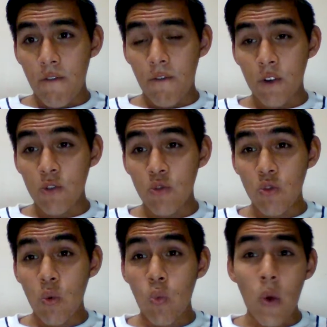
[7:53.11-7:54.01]
for you to
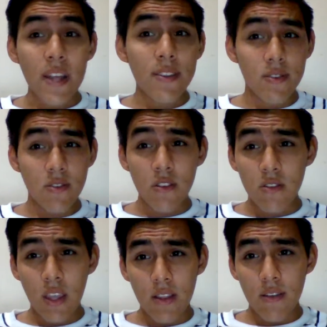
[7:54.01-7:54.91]
know what the soil
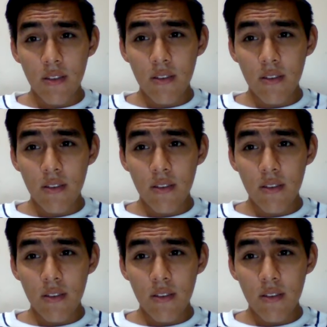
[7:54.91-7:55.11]
needs.